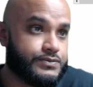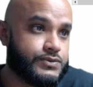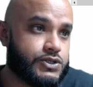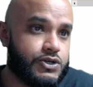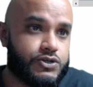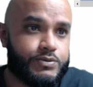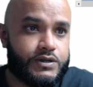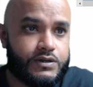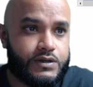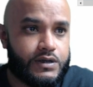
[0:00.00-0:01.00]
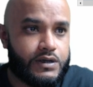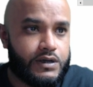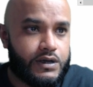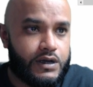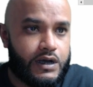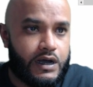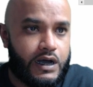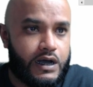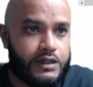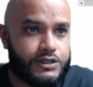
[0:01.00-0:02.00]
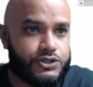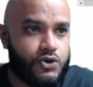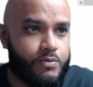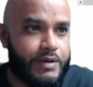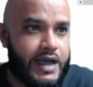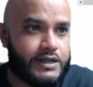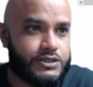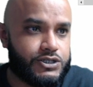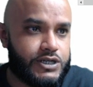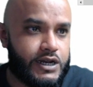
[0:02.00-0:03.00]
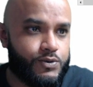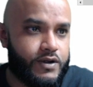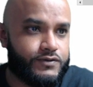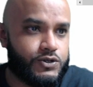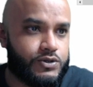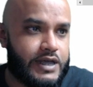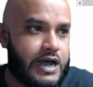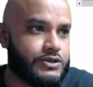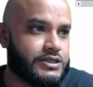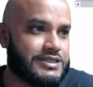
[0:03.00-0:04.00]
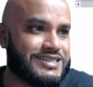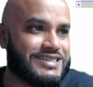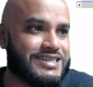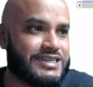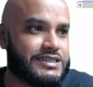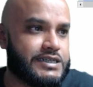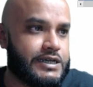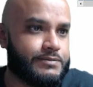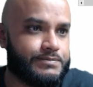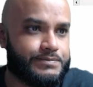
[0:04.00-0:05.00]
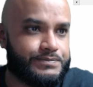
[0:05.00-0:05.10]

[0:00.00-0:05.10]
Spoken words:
Excuse me. Let's go back to January of 2016.